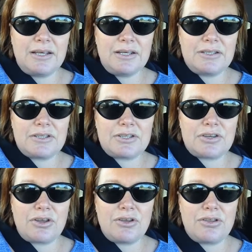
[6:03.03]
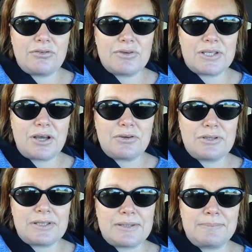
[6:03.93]
uh, to show you the
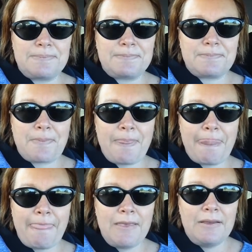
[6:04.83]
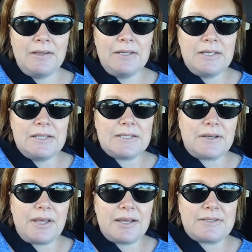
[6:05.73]
results. So
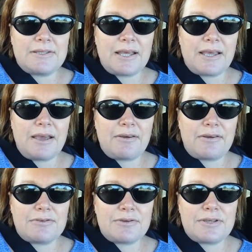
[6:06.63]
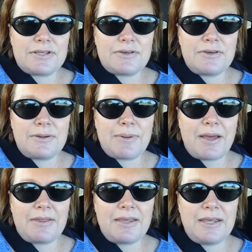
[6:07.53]
yeah, take care and I'll talk to you soon
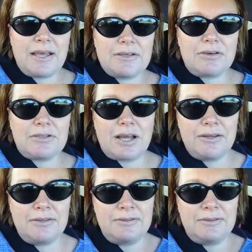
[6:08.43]
about the uh, doctor.